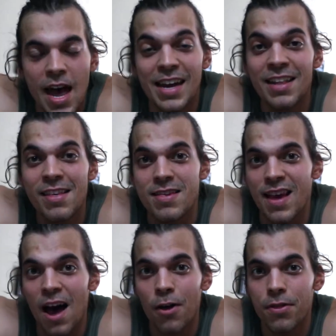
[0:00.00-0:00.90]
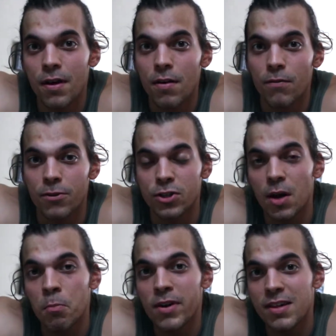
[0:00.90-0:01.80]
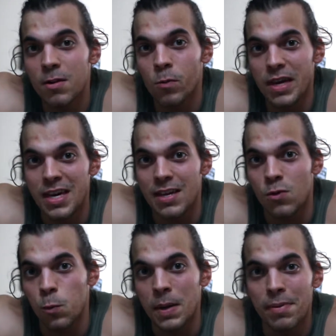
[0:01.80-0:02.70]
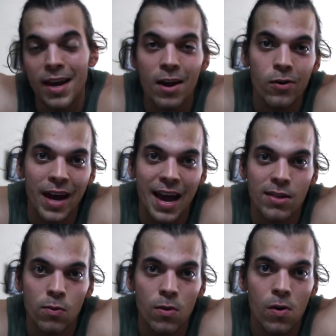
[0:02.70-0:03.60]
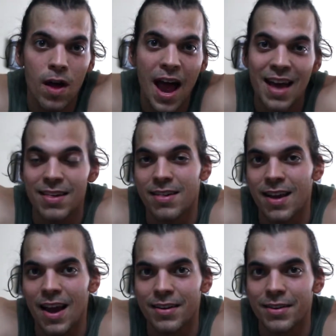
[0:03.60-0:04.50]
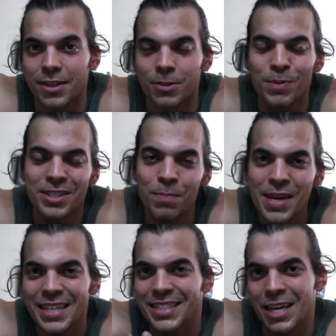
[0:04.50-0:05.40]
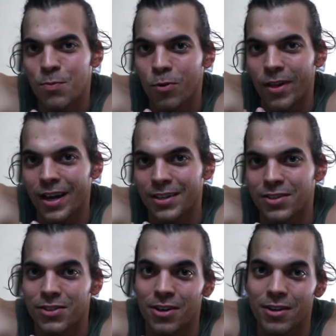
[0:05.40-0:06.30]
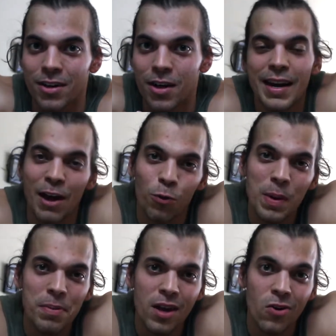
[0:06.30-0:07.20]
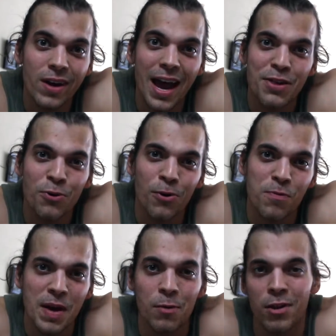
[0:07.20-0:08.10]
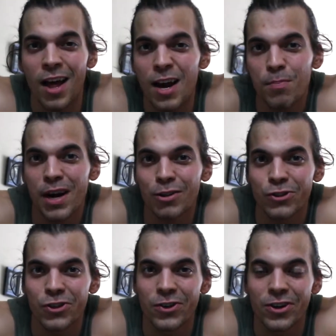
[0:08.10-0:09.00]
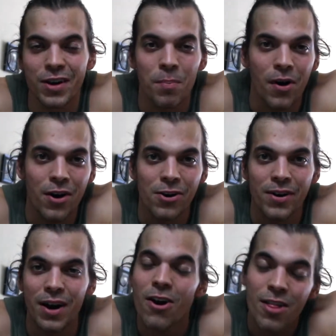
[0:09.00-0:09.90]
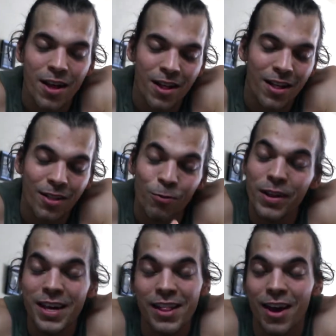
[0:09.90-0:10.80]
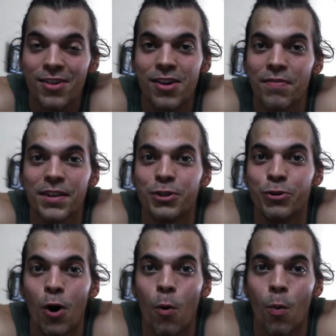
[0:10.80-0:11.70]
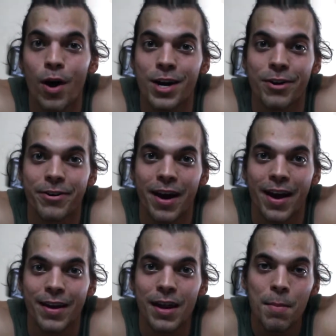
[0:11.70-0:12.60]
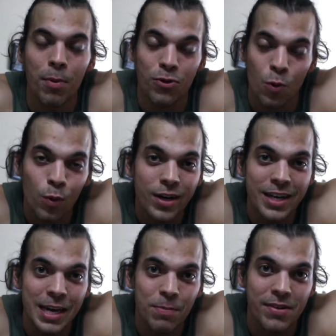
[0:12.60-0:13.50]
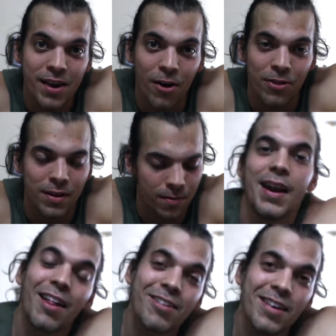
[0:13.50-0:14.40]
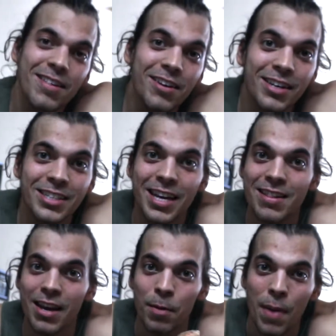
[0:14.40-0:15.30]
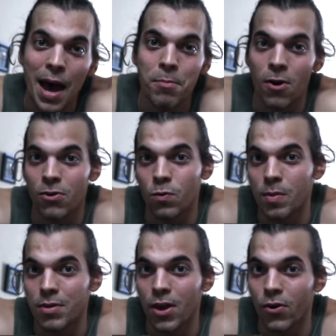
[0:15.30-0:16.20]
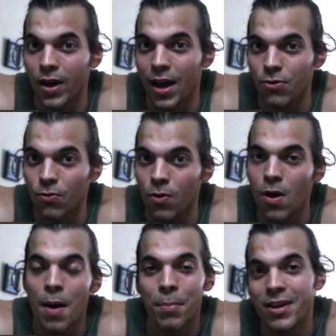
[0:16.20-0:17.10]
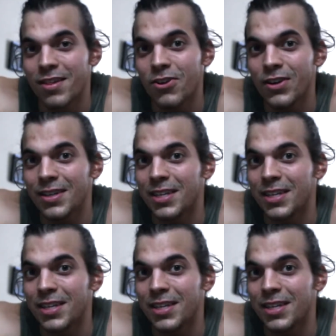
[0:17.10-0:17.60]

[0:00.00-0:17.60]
And in the South, for some reason we eat sweet potato casserole as a side dish, but to me it tastes more like a dessert. Now sweet potato casserole is made with a lot of brown sugar and butter and really a lot of stuff that you don't want in your diet. So we're gonna keep this healthy. Now this isn't gonna taste like Mamaw's sweet potato casserole, but it's still gonna